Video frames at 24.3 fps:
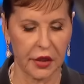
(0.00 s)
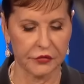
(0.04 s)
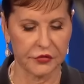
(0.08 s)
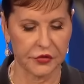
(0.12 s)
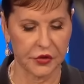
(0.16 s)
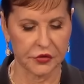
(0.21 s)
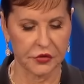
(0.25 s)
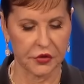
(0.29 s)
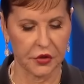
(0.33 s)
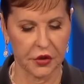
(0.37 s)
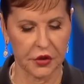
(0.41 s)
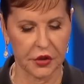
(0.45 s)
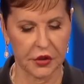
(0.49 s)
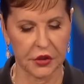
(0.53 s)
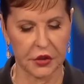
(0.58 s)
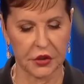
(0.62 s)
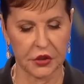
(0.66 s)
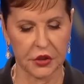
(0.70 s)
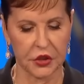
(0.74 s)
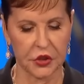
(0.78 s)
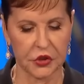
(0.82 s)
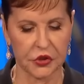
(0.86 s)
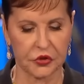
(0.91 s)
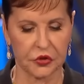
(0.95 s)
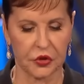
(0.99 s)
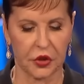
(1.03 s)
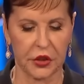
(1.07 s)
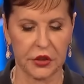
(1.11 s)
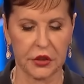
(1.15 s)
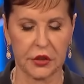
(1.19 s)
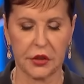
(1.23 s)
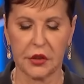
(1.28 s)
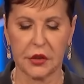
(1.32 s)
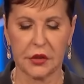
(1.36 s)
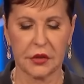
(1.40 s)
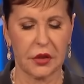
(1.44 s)
loves us
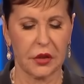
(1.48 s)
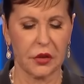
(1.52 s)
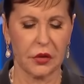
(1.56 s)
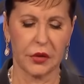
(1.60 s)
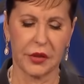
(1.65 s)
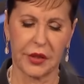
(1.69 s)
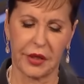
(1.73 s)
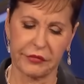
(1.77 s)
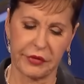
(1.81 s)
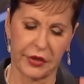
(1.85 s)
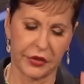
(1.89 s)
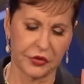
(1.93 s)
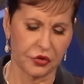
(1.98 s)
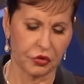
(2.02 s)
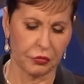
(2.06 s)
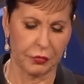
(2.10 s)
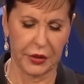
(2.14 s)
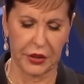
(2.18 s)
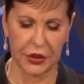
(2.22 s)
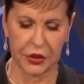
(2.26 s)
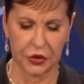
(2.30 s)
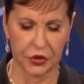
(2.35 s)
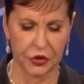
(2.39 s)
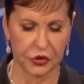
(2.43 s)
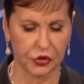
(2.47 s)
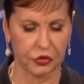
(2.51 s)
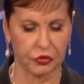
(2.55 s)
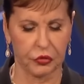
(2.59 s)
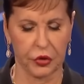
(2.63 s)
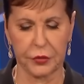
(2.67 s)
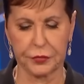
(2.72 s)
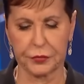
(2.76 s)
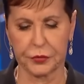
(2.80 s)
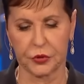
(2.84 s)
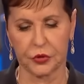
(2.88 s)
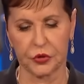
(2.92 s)
unconditionally. Oh, and I've got so many good
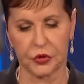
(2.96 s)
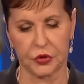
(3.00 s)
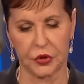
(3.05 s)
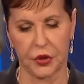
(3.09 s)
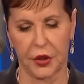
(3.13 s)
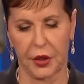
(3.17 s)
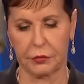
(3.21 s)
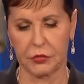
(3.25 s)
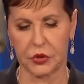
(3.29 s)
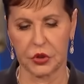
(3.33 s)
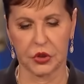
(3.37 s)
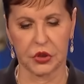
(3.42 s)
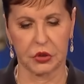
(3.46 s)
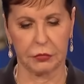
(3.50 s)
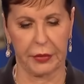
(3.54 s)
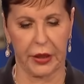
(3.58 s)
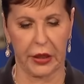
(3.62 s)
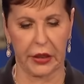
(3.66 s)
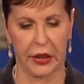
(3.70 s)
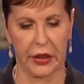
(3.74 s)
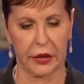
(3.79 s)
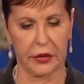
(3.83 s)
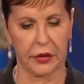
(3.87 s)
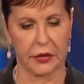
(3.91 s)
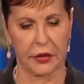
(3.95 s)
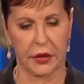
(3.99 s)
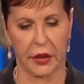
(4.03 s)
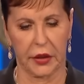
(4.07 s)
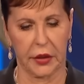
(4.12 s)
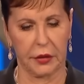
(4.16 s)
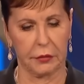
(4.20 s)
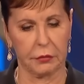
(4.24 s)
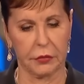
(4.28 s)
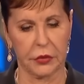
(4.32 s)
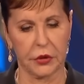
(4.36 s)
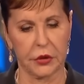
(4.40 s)
scriptures, and I'm just about out of
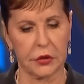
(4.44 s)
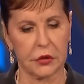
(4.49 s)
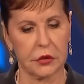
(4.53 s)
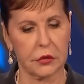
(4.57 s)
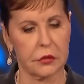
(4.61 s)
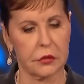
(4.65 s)
time.